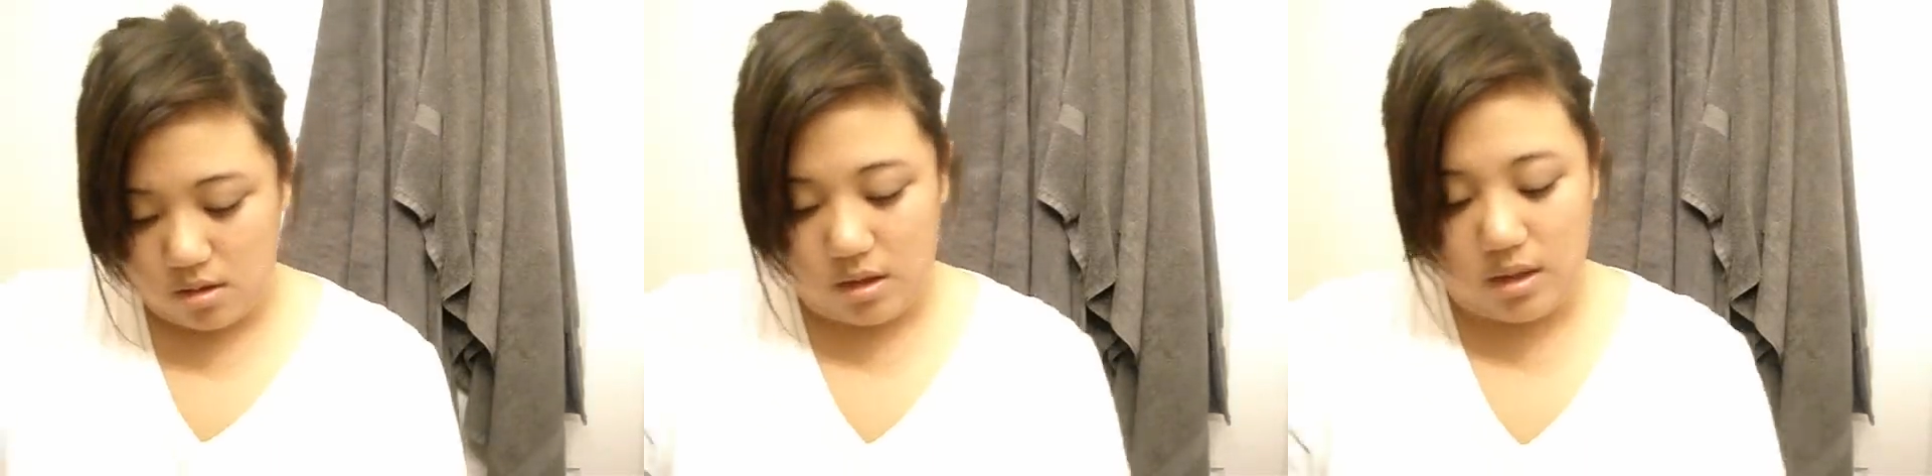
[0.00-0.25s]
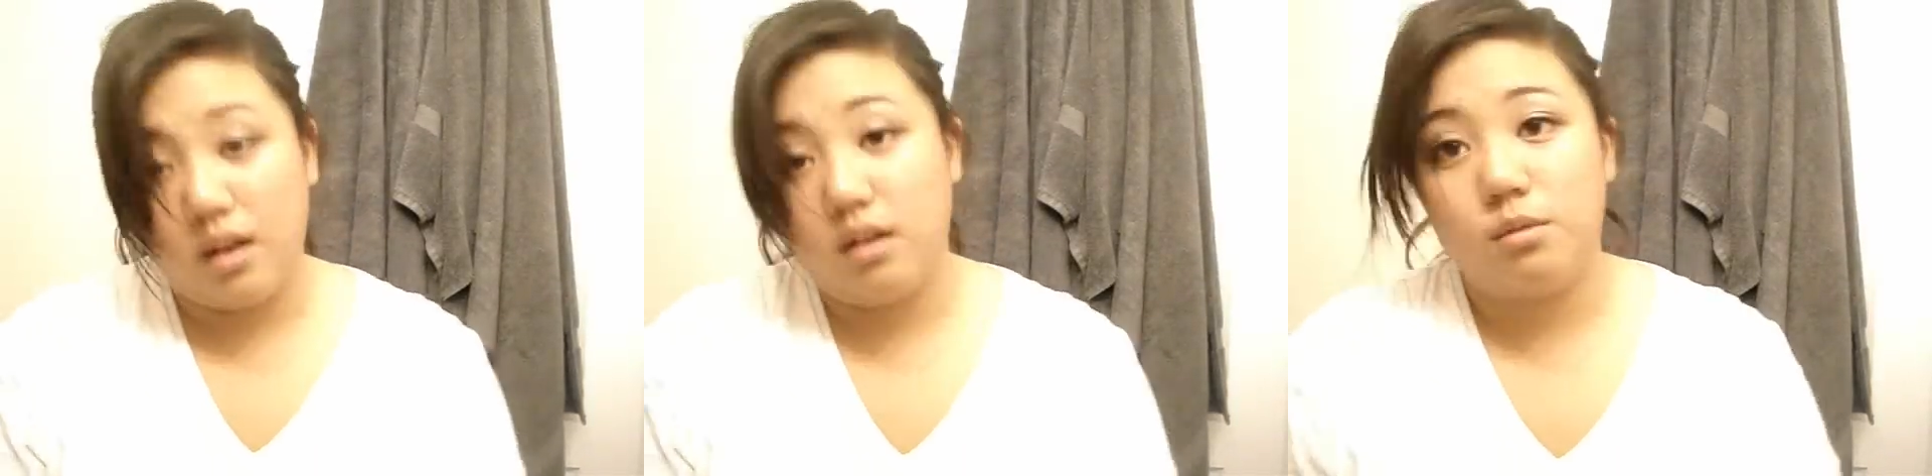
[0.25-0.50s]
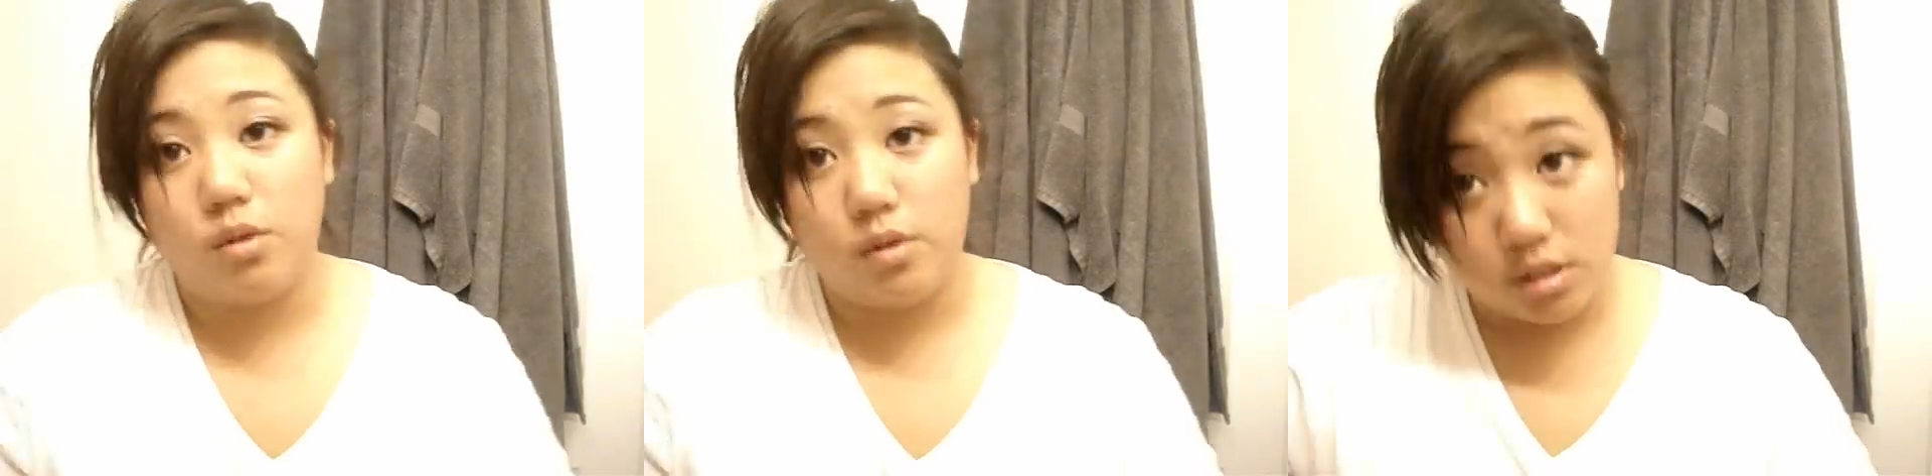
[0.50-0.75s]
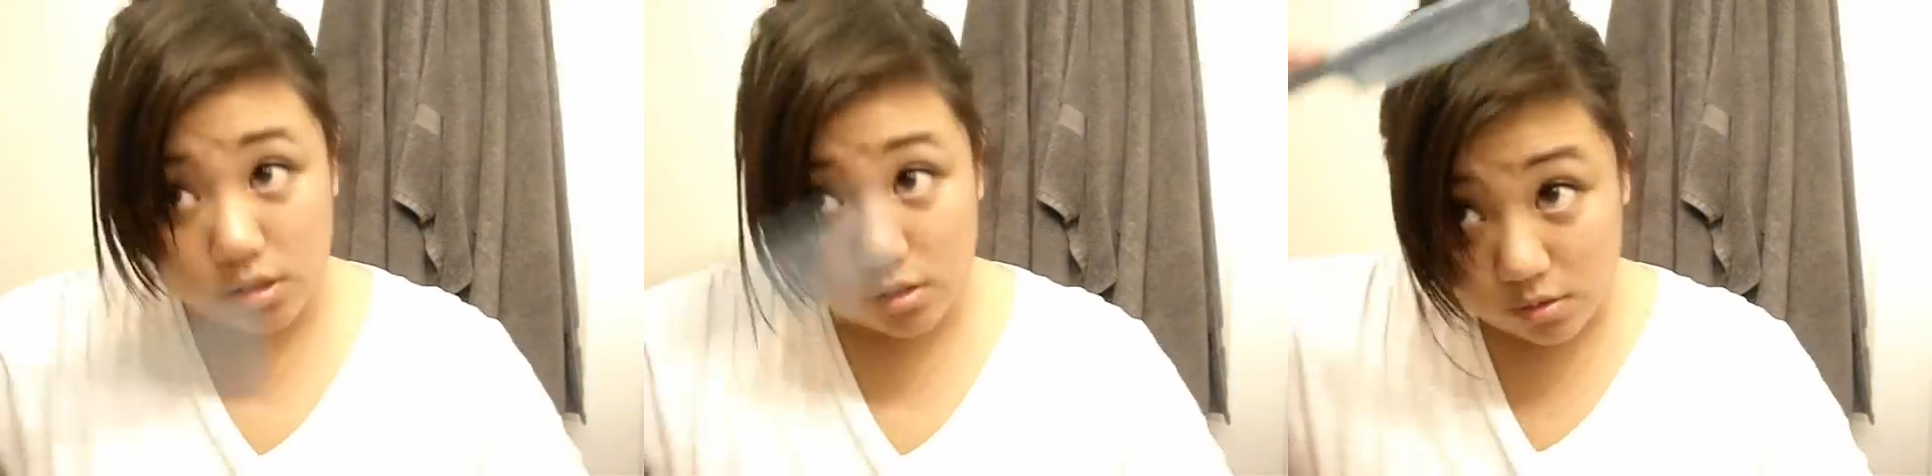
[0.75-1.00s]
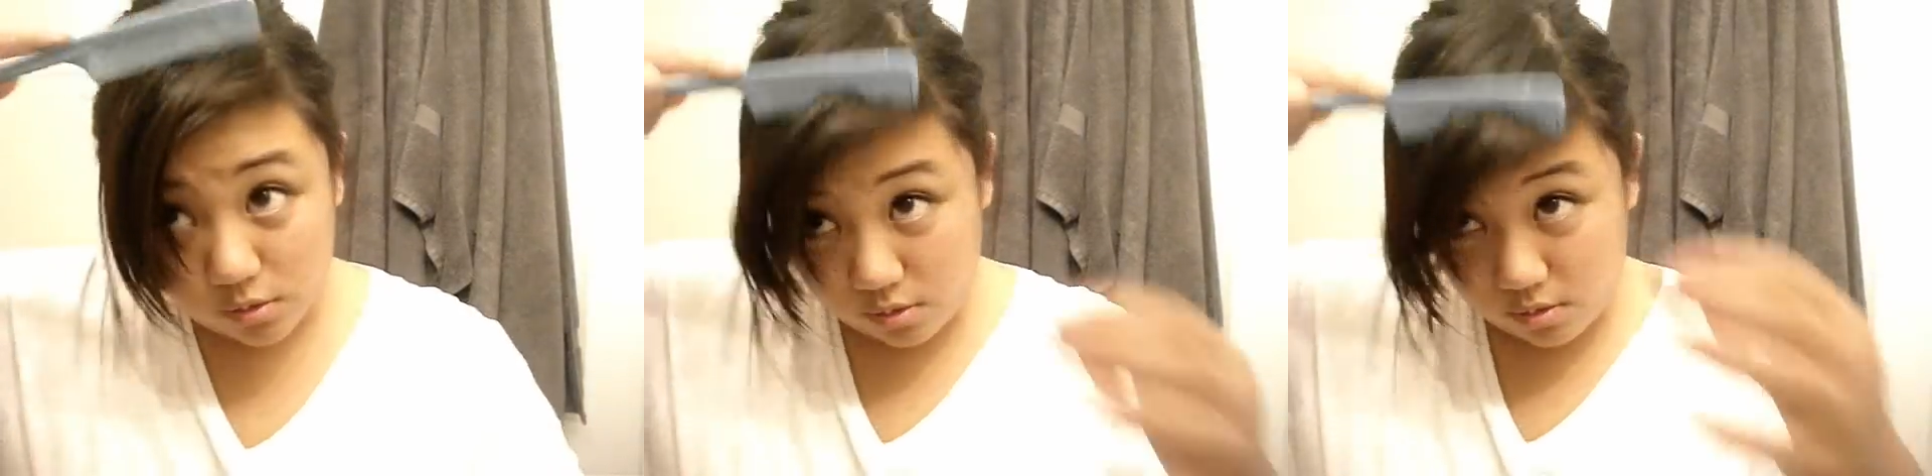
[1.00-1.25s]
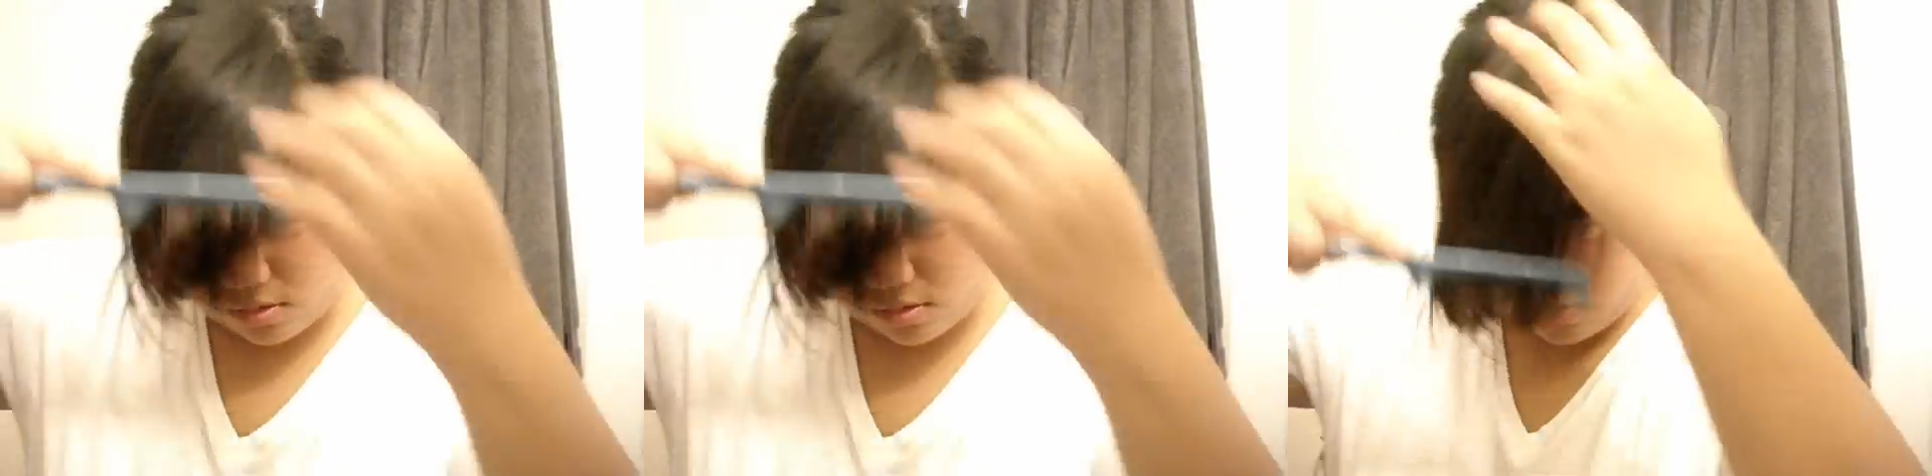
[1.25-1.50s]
And now I'm going to